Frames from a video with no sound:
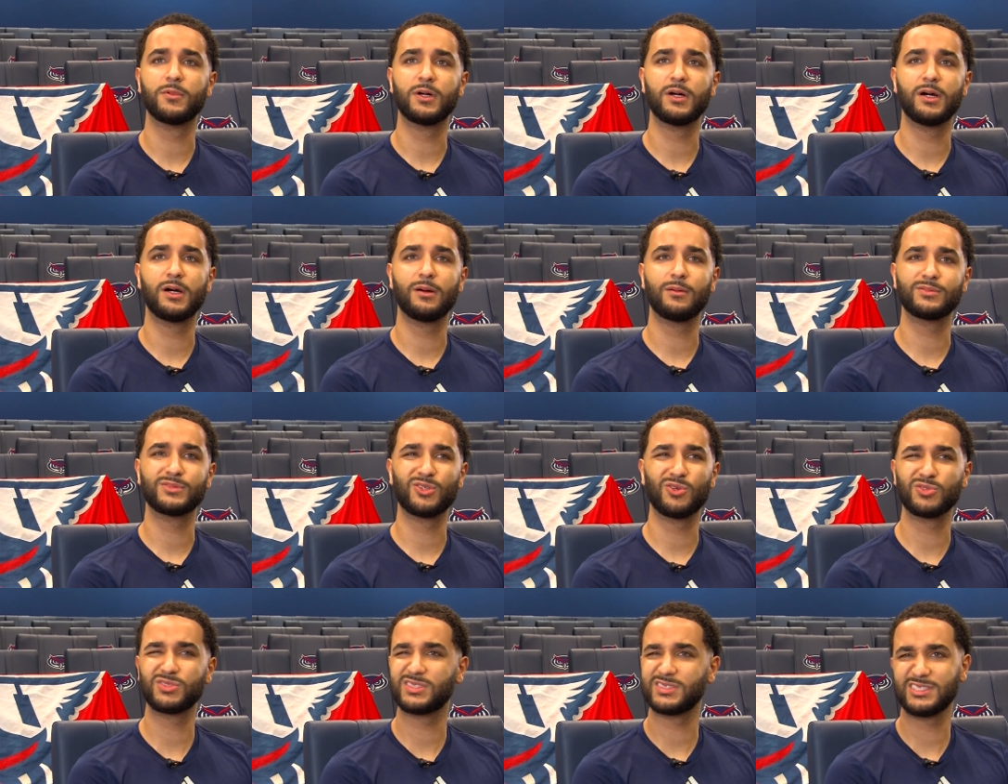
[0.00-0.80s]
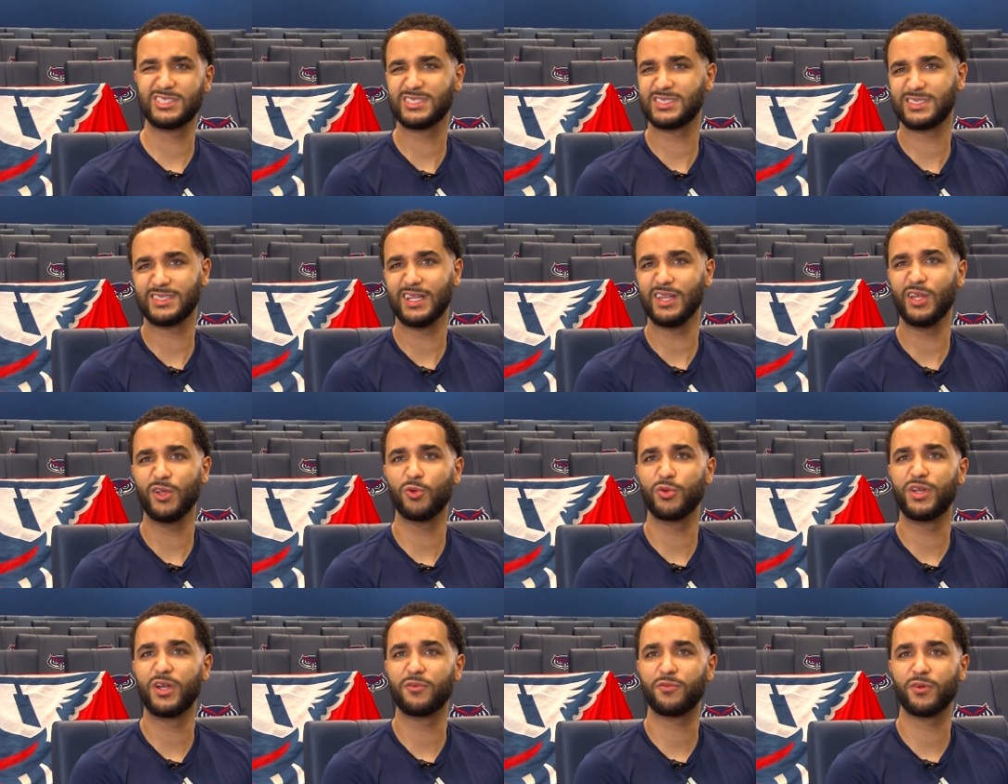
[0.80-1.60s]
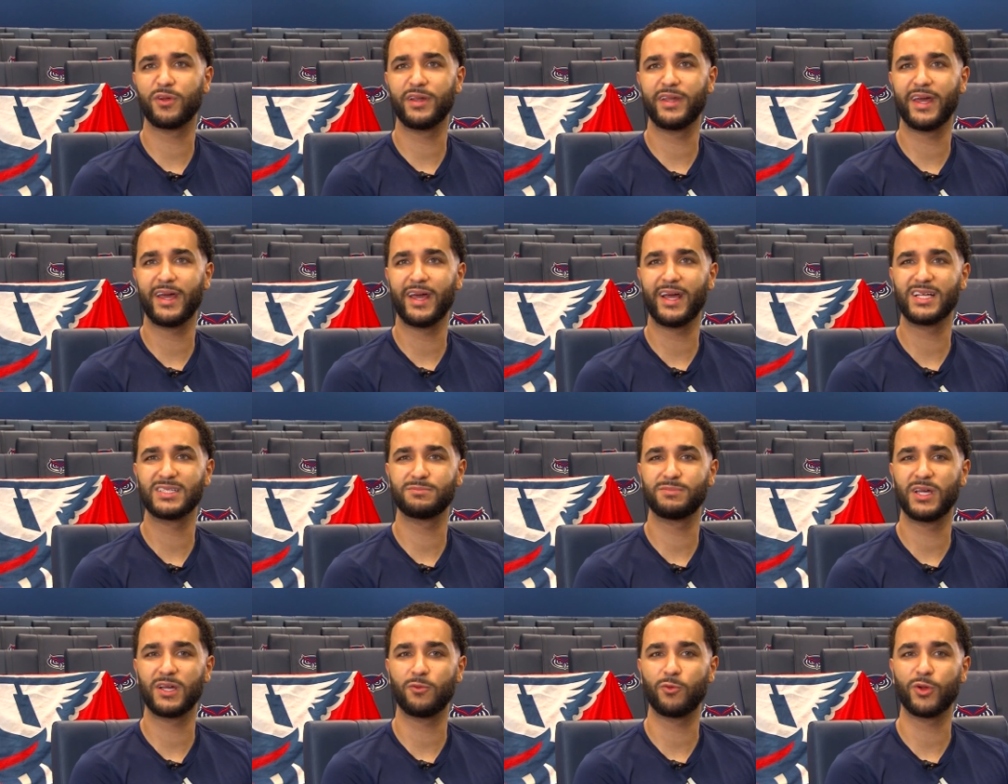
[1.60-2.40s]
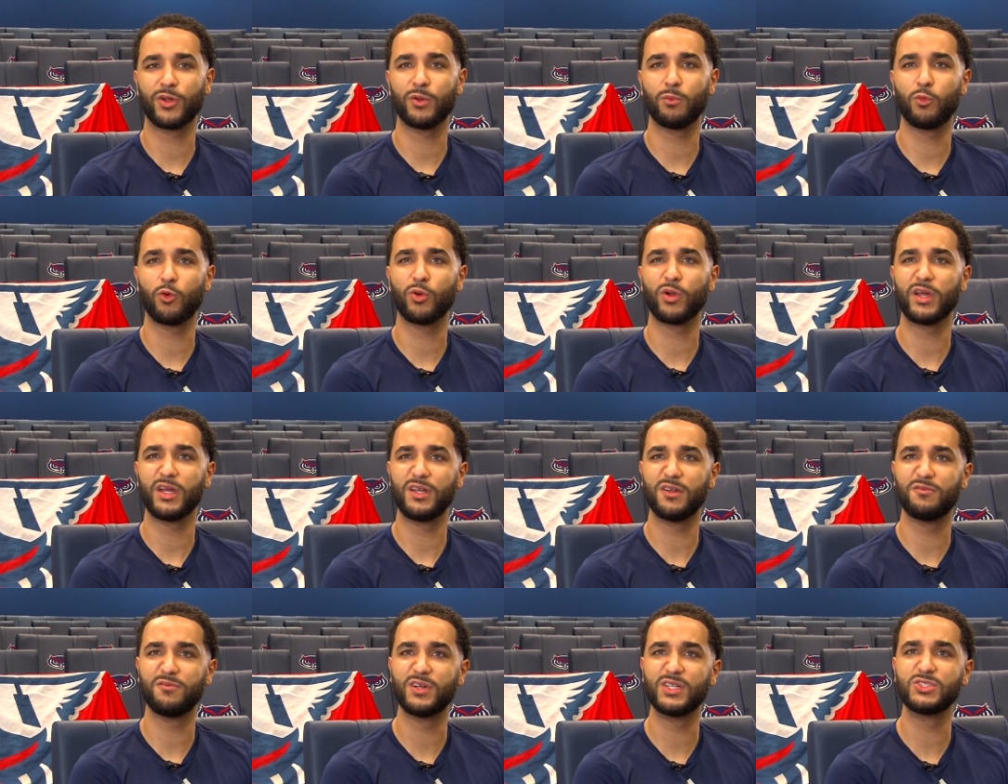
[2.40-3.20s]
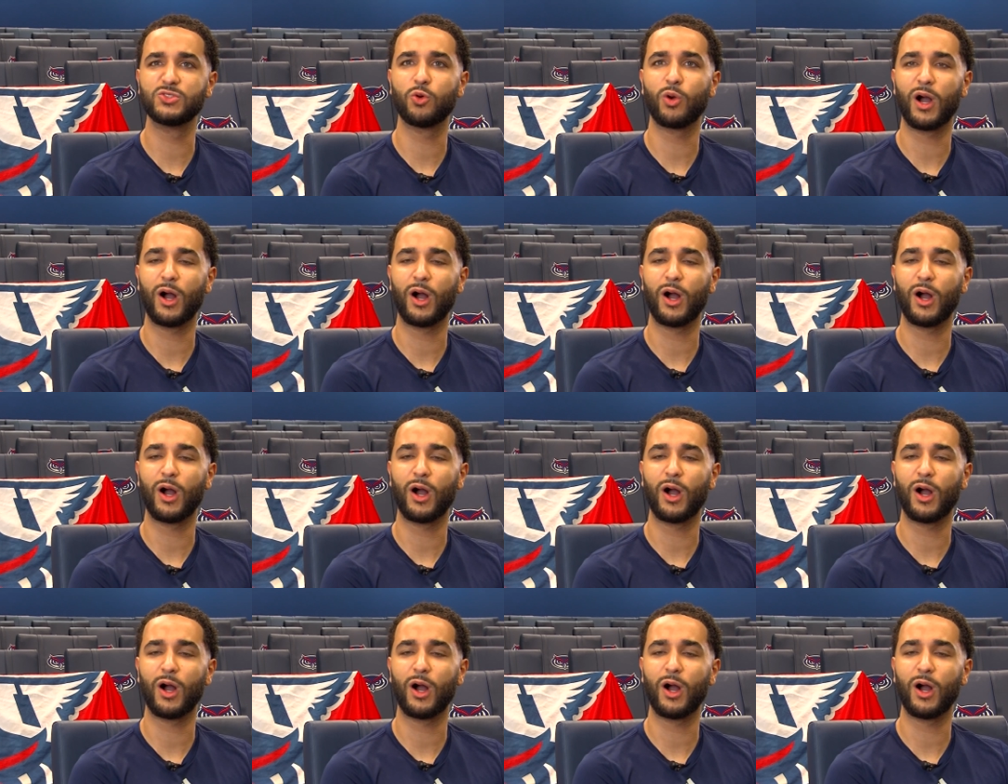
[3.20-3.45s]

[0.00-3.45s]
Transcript: Um, so it's just a little different in that aspect where you're more individual.